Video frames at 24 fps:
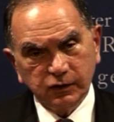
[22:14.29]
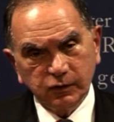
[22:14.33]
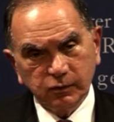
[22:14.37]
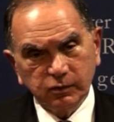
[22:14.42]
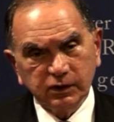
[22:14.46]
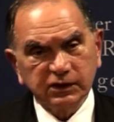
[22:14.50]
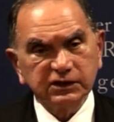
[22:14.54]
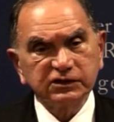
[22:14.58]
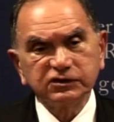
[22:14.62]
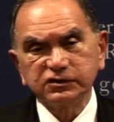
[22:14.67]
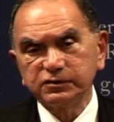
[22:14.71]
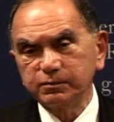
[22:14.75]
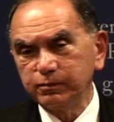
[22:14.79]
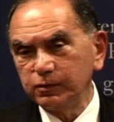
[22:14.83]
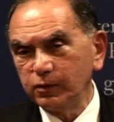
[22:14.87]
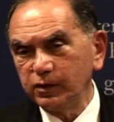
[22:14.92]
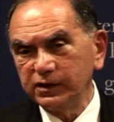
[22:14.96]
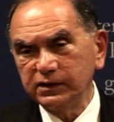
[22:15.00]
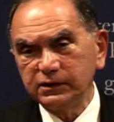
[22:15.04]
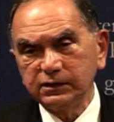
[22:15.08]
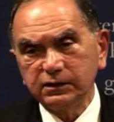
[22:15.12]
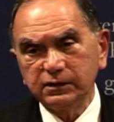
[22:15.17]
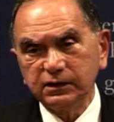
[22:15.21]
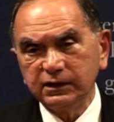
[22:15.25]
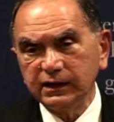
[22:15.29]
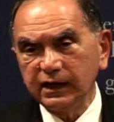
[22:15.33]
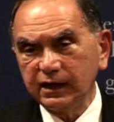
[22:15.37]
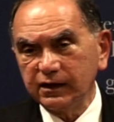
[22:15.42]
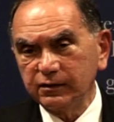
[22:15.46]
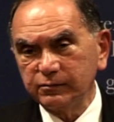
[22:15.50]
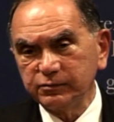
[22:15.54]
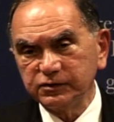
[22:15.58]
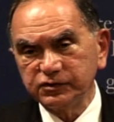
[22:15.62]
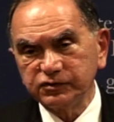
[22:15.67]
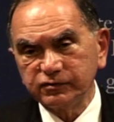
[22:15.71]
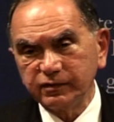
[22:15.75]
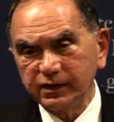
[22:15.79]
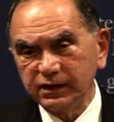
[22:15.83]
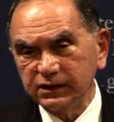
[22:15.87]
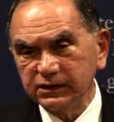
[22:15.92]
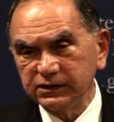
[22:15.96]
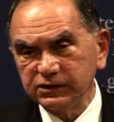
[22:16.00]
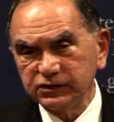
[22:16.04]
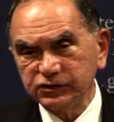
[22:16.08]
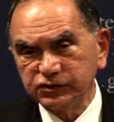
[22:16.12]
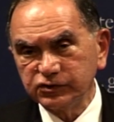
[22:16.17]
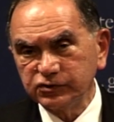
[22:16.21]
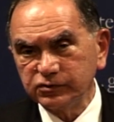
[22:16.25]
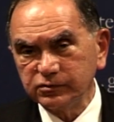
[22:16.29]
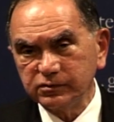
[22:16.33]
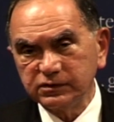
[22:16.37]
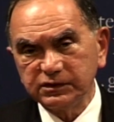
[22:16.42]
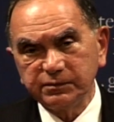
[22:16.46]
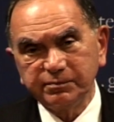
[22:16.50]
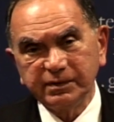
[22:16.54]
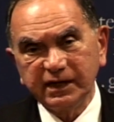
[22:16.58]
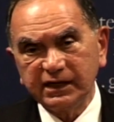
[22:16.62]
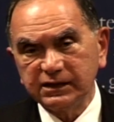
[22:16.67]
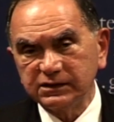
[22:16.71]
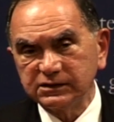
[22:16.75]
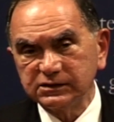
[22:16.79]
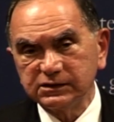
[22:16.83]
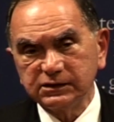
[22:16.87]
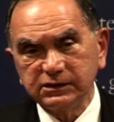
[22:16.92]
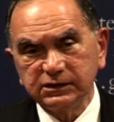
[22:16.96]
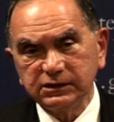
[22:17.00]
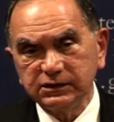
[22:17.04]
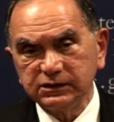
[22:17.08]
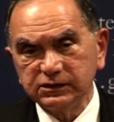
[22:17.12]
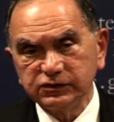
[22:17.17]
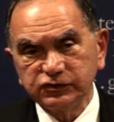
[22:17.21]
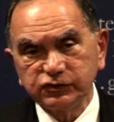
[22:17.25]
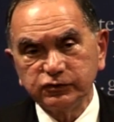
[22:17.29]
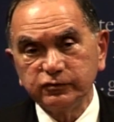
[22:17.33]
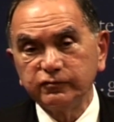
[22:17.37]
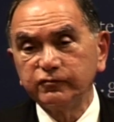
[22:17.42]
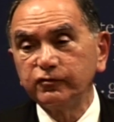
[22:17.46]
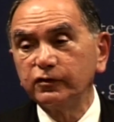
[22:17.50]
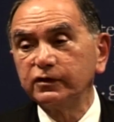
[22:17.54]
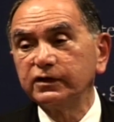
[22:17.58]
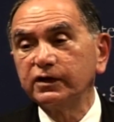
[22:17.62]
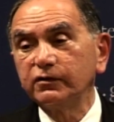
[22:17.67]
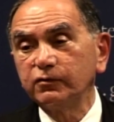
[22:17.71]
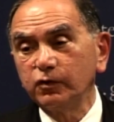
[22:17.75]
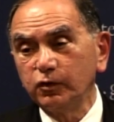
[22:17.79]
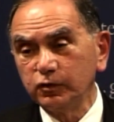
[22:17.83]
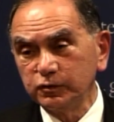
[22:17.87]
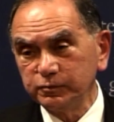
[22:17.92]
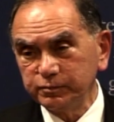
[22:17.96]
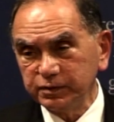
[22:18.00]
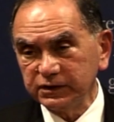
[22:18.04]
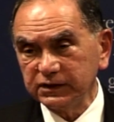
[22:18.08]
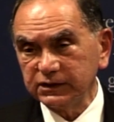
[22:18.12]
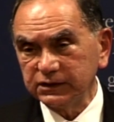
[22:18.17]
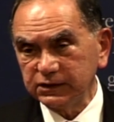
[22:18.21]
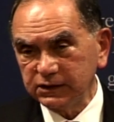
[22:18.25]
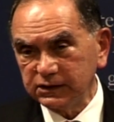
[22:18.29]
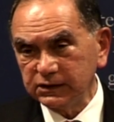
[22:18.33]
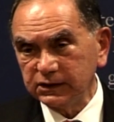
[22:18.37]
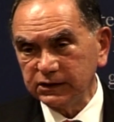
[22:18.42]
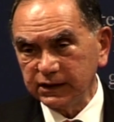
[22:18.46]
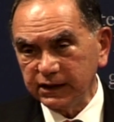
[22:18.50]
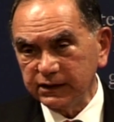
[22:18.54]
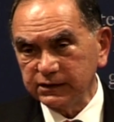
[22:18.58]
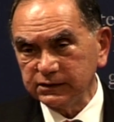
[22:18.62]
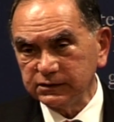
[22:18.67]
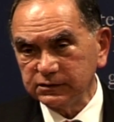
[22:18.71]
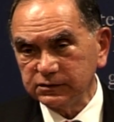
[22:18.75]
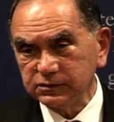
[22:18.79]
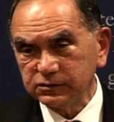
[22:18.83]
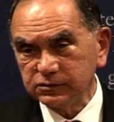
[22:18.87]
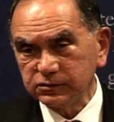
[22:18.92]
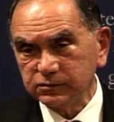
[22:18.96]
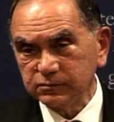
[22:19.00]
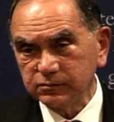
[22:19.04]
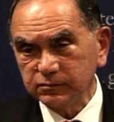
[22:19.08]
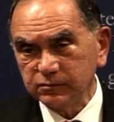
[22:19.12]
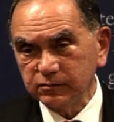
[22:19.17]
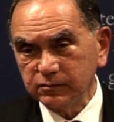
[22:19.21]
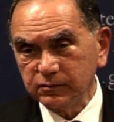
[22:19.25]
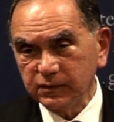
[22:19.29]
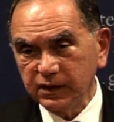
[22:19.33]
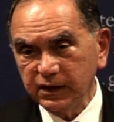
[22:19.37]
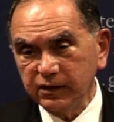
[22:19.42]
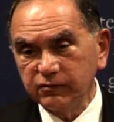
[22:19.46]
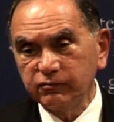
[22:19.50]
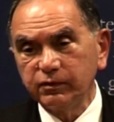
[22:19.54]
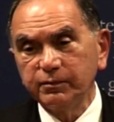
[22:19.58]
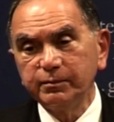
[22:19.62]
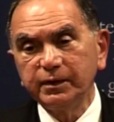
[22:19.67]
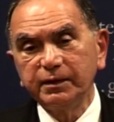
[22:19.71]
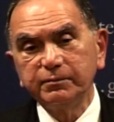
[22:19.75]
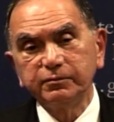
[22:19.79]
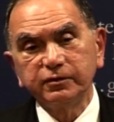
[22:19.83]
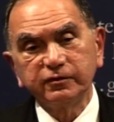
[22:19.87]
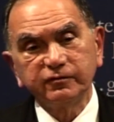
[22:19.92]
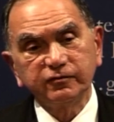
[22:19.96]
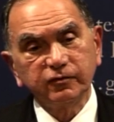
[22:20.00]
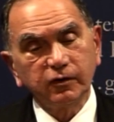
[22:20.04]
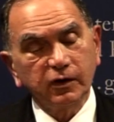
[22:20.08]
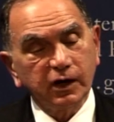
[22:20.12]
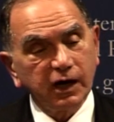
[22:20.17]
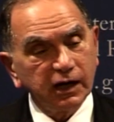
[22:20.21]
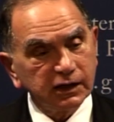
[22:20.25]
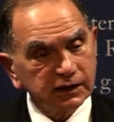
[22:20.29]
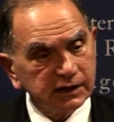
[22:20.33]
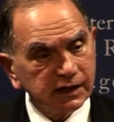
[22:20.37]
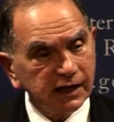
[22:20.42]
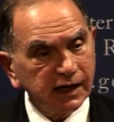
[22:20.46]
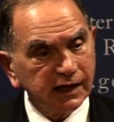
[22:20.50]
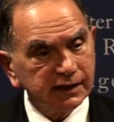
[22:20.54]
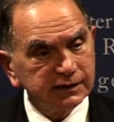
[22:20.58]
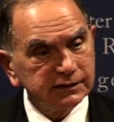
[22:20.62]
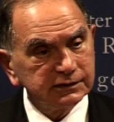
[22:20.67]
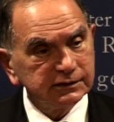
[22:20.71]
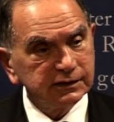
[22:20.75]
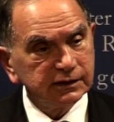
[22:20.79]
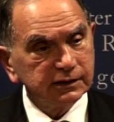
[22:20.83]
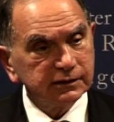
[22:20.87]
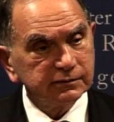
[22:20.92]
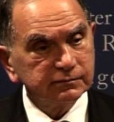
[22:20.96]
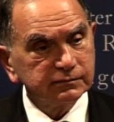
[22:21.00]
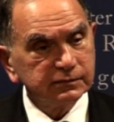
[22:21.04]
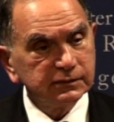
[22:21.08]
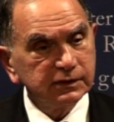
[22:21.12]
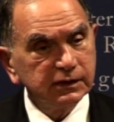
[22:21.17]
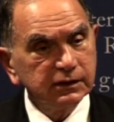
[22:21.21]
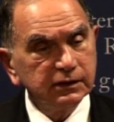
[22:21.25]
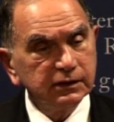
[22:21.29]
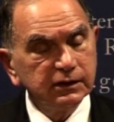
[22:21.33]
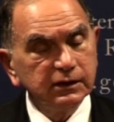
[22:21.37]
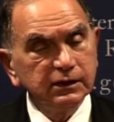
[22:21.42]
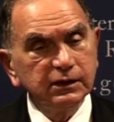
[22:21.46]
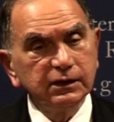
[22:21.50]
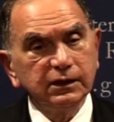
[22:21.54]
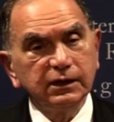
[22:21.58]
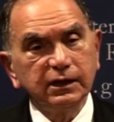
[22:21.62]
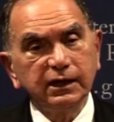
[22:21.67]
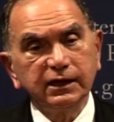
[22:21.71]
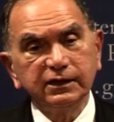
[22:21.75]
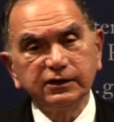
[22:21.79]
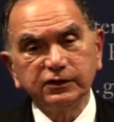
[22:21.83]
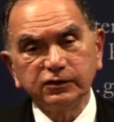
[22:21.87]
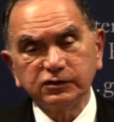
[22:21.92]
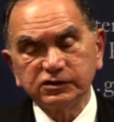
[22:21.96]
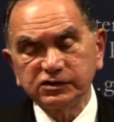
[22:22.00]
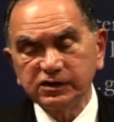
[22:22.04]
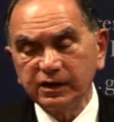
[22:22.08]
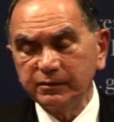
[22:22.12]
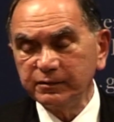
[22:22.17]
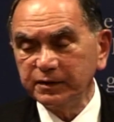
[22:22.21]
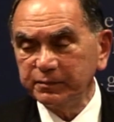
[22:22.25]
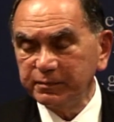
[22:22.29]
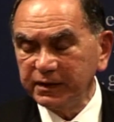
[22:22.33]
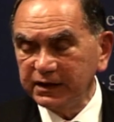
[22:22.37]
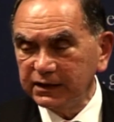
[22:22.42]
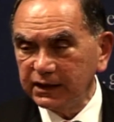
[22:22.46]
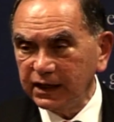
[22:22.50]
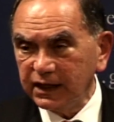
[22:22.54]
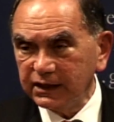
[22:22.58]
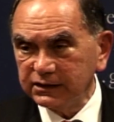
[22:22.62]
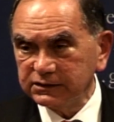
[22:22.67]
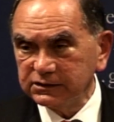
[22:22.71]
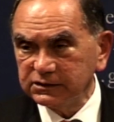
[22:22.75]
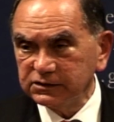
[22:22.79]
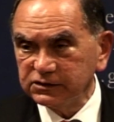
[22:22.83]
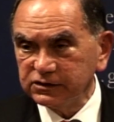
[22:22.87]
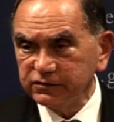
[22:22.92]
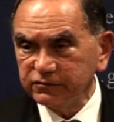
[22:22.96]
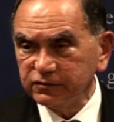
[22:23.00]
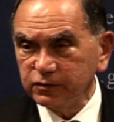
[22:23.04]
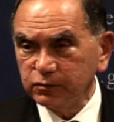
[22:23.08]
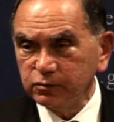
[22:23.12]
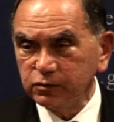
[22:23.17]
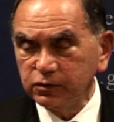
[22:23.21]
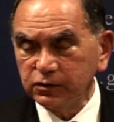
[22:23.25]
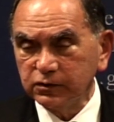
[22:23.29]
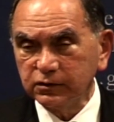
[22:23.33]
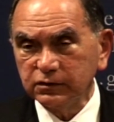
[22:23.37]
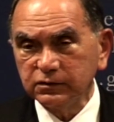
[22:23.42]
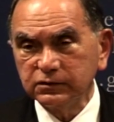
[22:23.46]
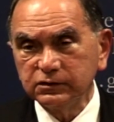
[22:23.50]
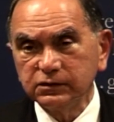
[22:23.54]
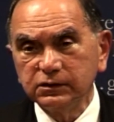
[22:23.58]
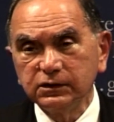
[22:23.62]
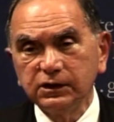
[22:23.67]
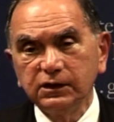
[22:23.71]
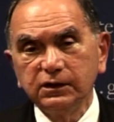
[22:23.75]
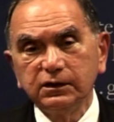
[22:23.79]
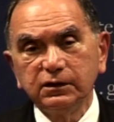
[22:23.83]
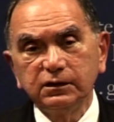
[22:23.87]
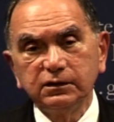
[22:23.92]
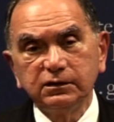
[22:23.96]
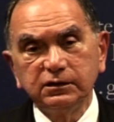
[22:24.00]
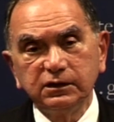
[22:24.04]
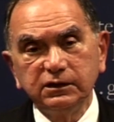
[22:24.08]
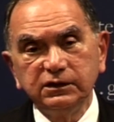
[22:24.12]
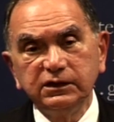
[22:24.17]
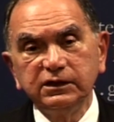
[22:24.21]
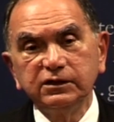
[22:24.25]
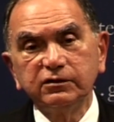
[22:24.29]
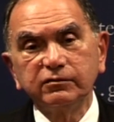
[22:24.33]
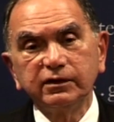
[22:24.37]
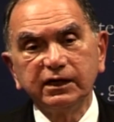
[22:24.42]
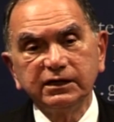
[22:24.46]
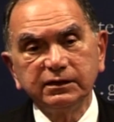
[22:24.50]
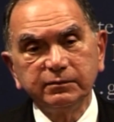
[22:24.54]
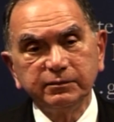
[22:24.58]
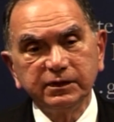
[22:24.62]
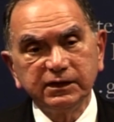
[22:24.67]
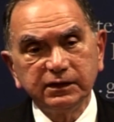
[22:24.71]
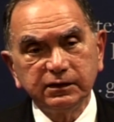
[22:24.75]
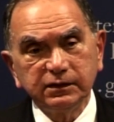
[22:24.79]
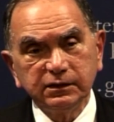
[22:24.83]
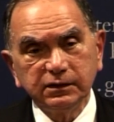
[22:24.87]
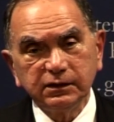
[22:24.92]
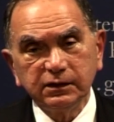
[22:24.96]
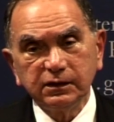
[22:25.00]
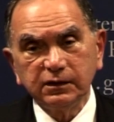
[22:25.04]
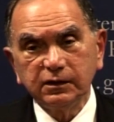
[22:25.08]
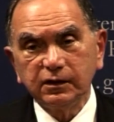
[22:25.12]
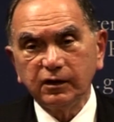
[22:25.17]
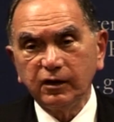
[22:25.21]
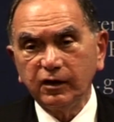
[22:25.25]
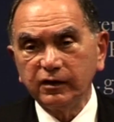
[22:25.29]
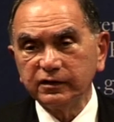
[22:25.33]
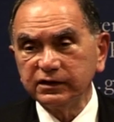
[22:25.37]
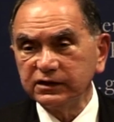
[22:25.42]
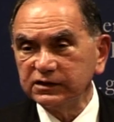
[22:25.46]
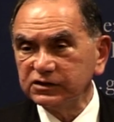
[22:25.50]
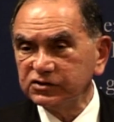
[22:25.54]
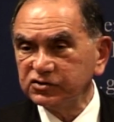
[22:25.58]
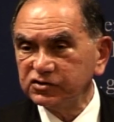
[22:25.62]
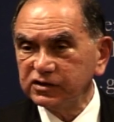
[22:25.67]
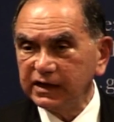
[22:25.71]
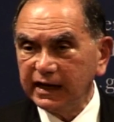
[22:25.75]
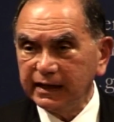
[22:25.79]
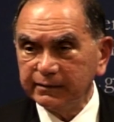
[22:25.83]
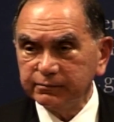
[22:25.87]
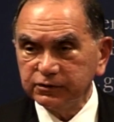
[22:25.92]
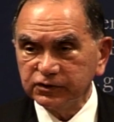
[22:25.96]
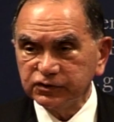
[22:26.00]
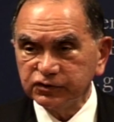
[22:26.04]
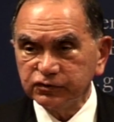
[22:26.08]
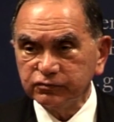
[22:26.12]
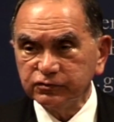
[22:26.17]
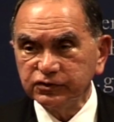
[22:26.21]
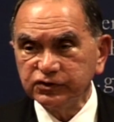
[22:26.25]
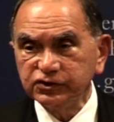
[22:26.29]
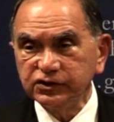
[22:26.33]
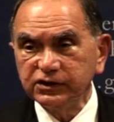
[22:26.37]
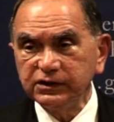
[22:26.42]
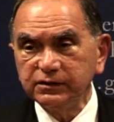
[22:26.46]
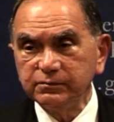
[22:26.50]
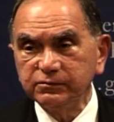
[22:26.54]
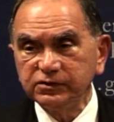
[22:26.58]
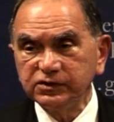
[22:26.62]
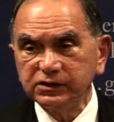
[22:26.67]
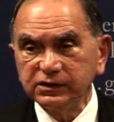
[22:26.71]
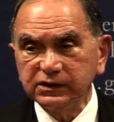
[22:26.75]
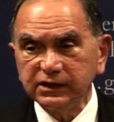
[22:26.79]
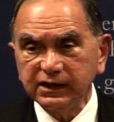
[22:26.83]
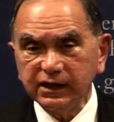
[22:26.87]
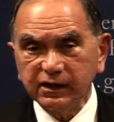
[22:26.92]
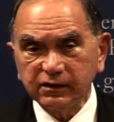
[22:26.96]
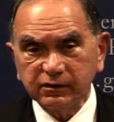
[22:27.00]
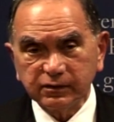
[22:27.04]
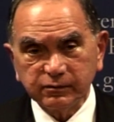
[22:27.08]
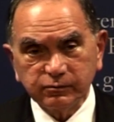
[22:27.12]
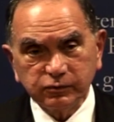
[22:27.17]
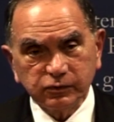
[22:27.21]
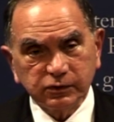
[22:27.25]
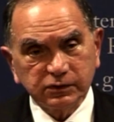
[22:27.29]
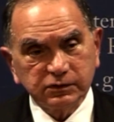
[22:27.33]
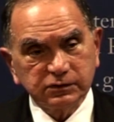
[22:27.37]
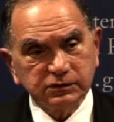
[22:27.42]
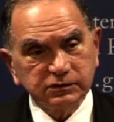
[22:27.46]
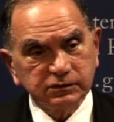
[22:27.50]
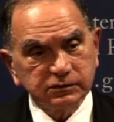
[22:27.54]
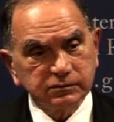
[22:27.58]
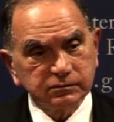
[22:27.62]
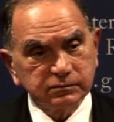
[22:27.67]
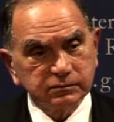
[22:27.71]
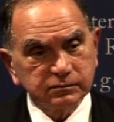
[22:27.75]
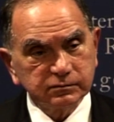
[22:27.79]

will exploit the Arab-Israeli issue and the Palestinian issue for their own political ends. And remember, for Al-Qaeda and the Osama bin Ladens of the world, the near enemy are the established regimes in the Arab world